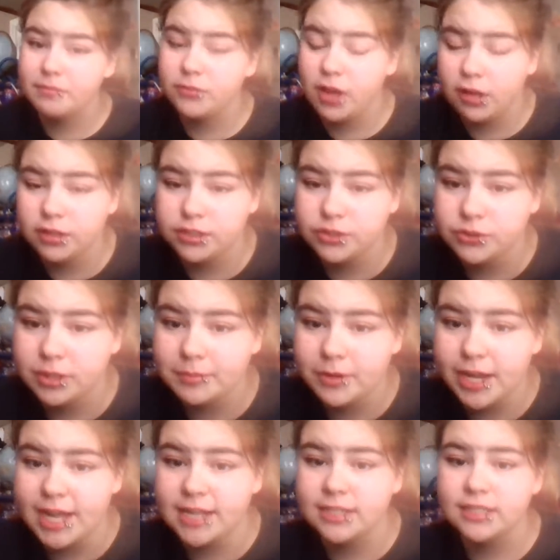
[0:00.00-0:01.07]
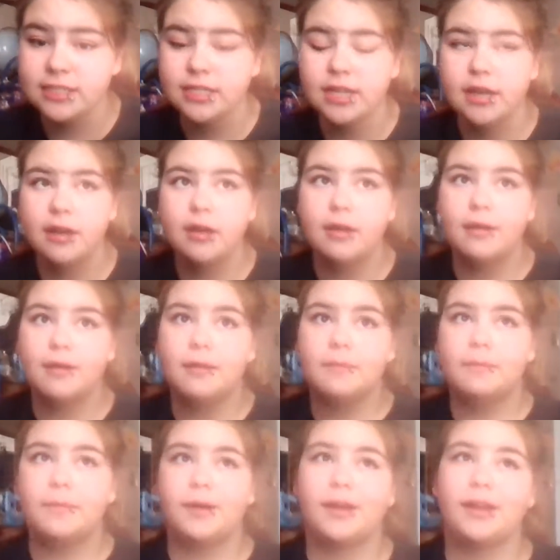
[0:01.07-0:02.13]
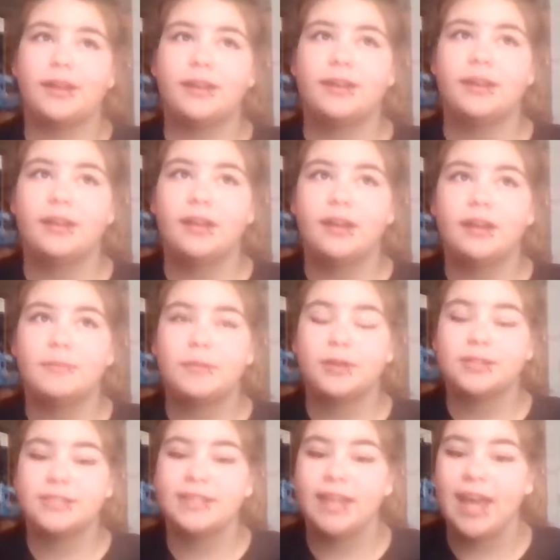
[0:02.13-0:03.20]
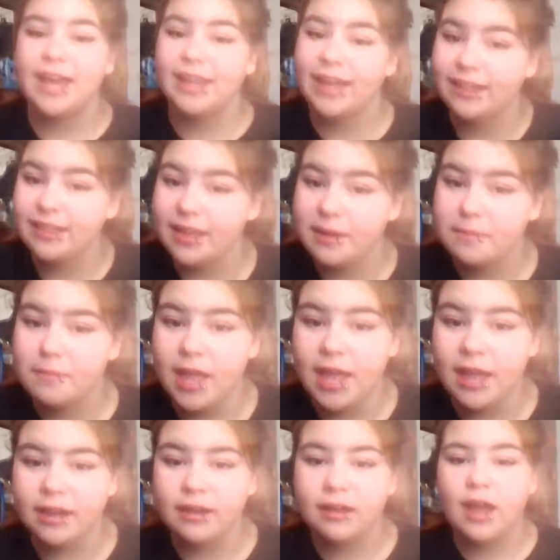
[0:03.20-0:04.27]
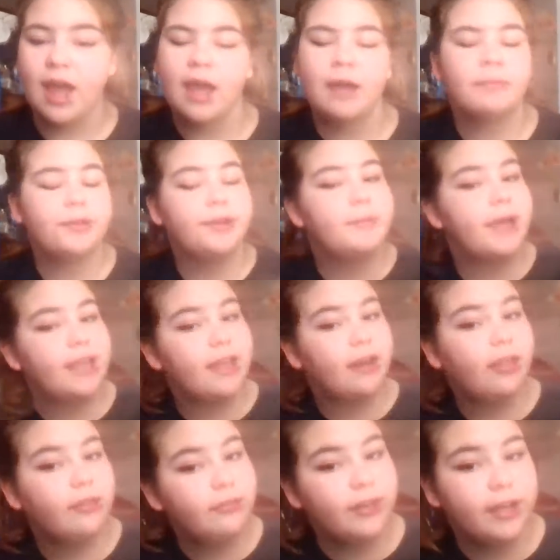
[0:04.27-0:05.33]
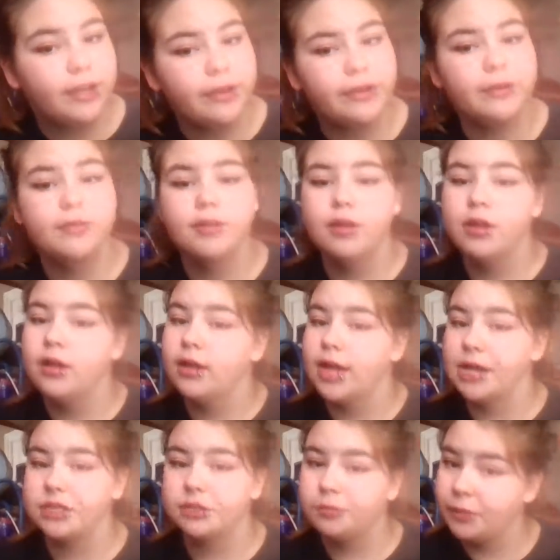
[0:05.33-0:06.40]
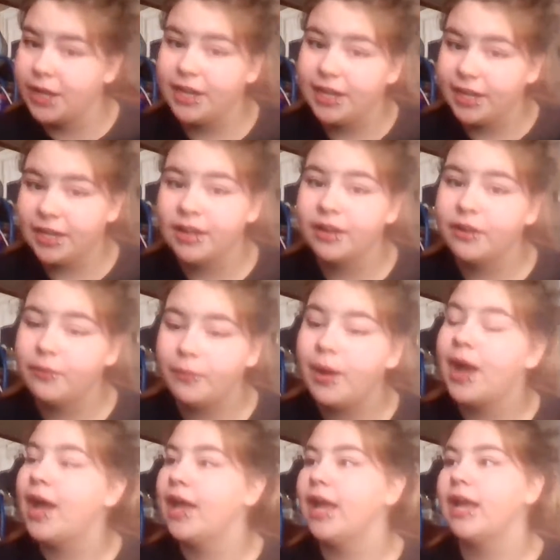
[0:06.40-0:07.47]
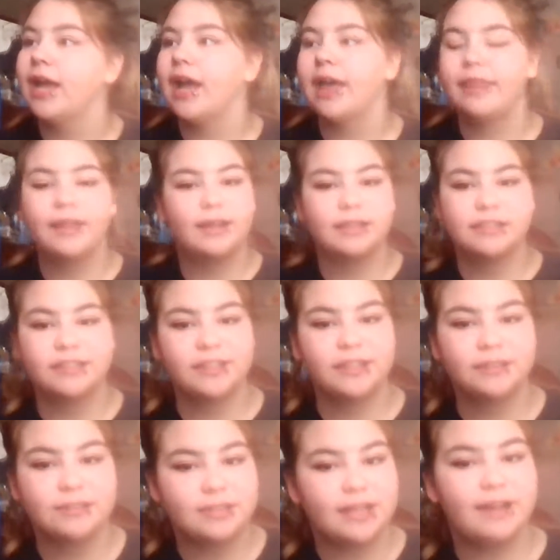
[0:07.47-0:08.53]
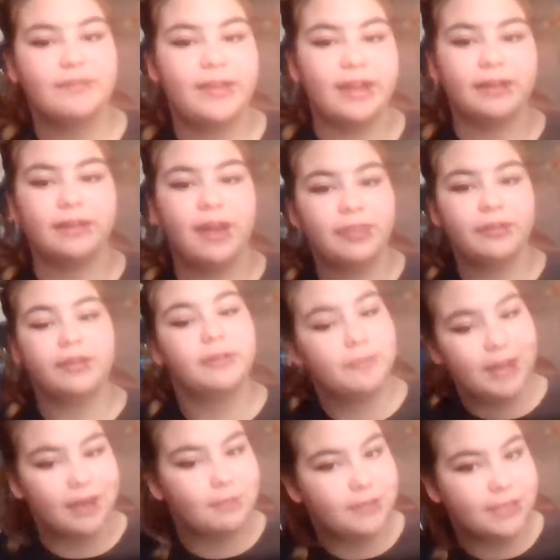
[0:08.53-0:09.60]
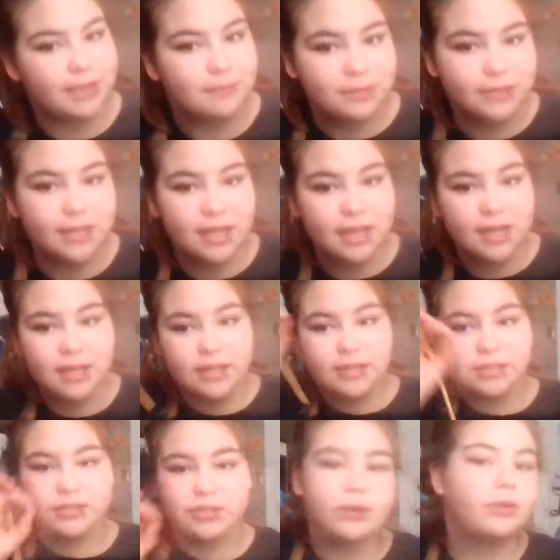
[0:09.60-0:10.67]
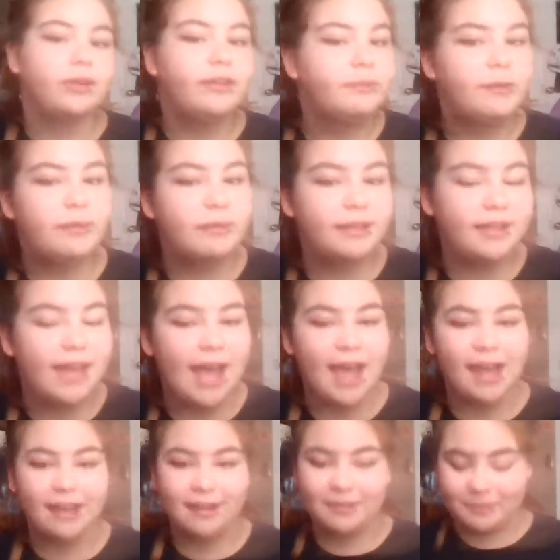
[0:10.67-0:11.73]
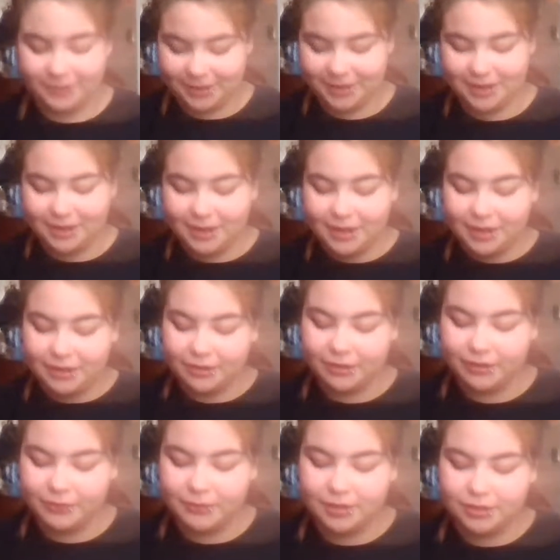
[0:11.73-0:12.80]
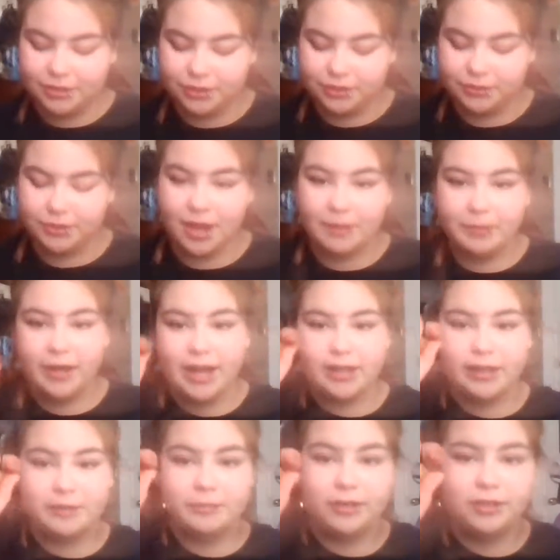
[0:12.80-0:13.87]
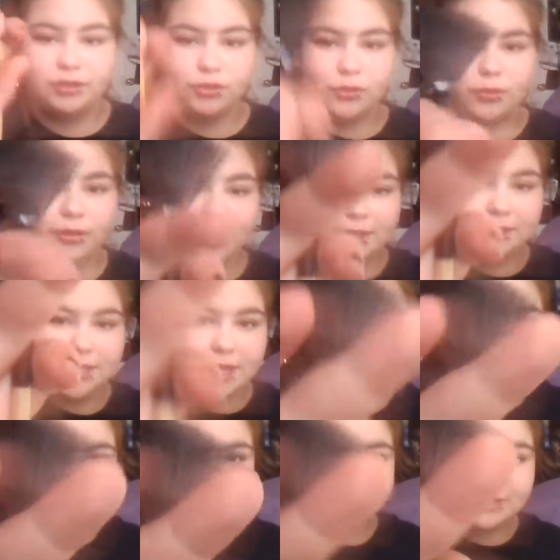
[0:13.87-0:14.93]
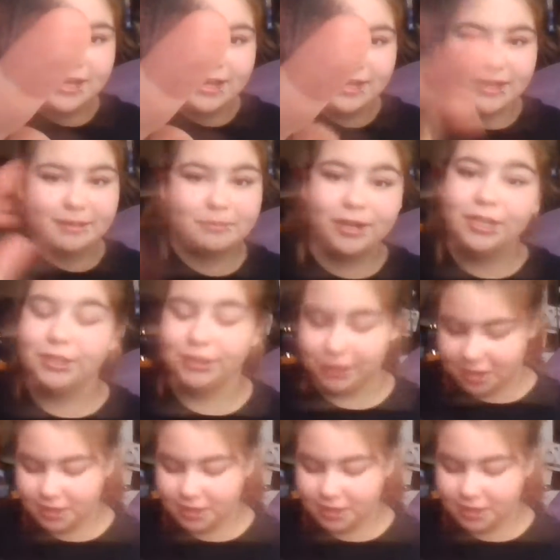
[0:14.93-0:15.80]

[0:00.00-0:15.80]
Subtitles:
dollar store brands, but personally I like them, and I'm gonna make another video explaining why I think it's good and stuff, and other makeup tips, so look forward to that. But you're gonna want to grab your highlight brush, or at least I think this is a highlight brush.